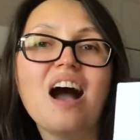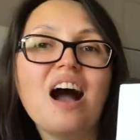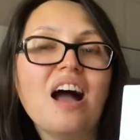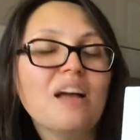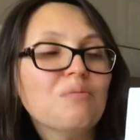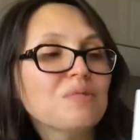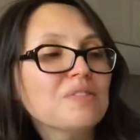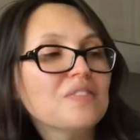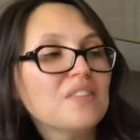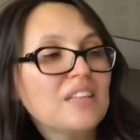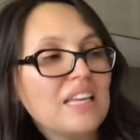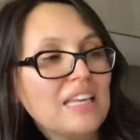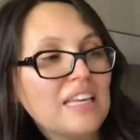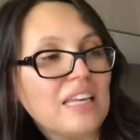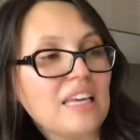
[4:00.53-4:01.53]
I was
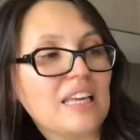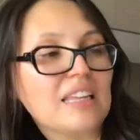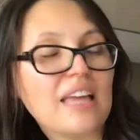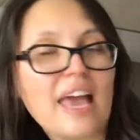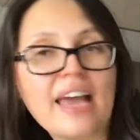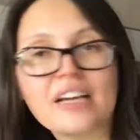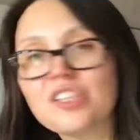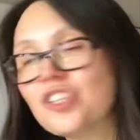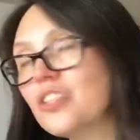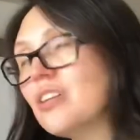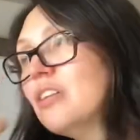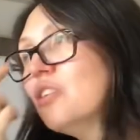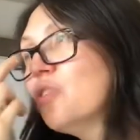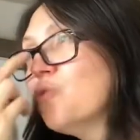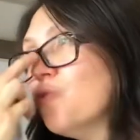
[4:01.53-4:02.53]
thinking
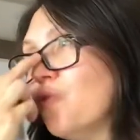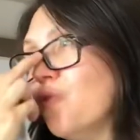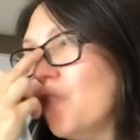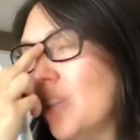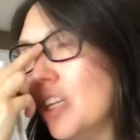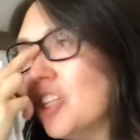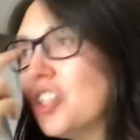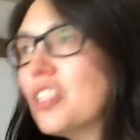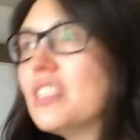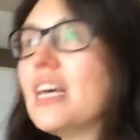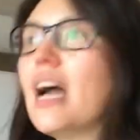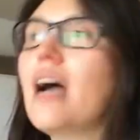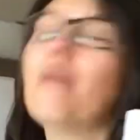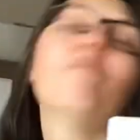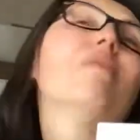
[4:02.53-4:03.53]
actually to finish
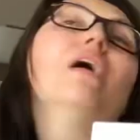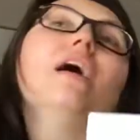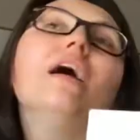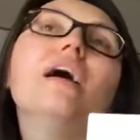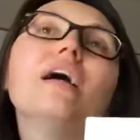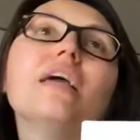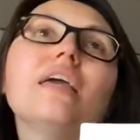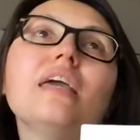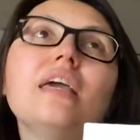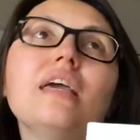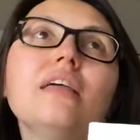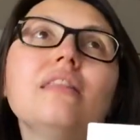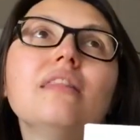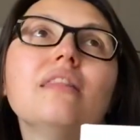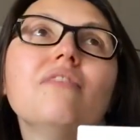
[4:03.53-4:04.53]
them
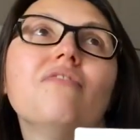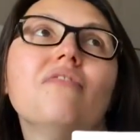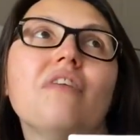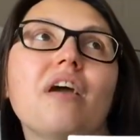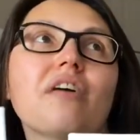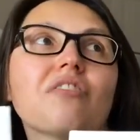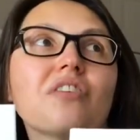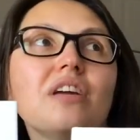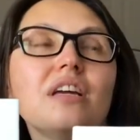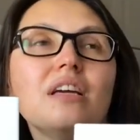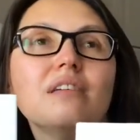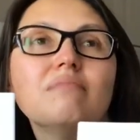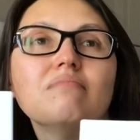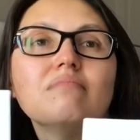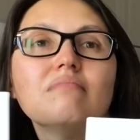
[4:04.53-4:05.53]
in the
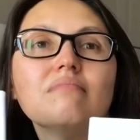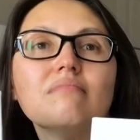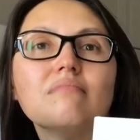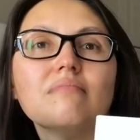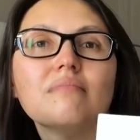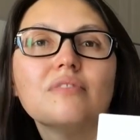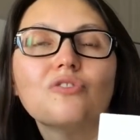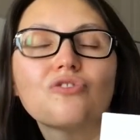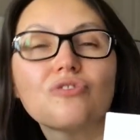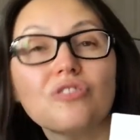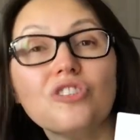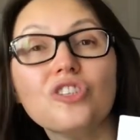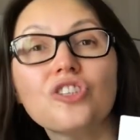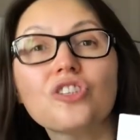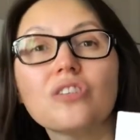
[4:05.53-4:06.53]
very
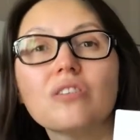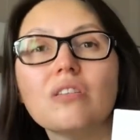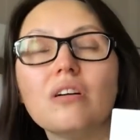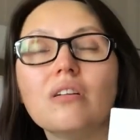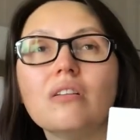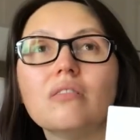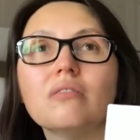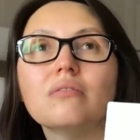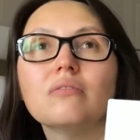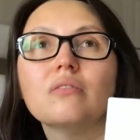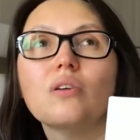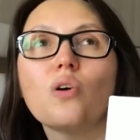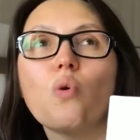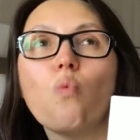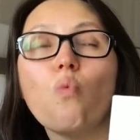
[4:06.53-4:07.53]
traditional
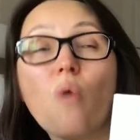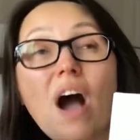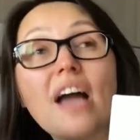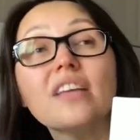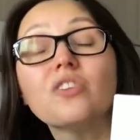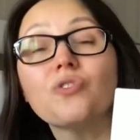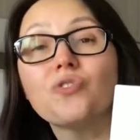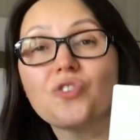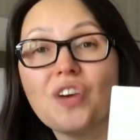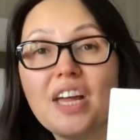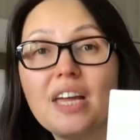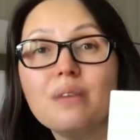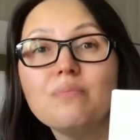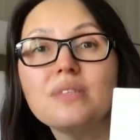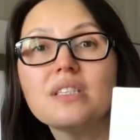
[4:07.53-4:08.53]
white
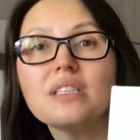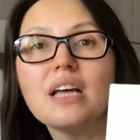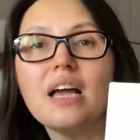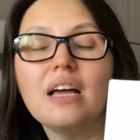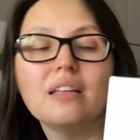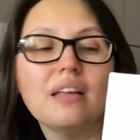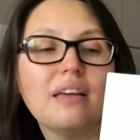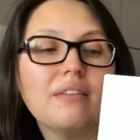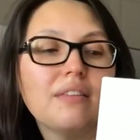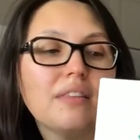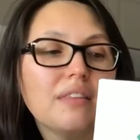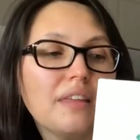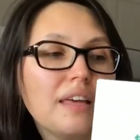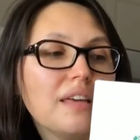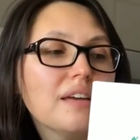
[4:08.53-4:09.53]
frames and I
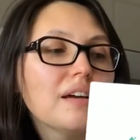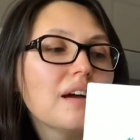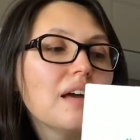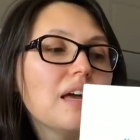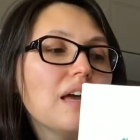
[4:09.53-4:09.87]
think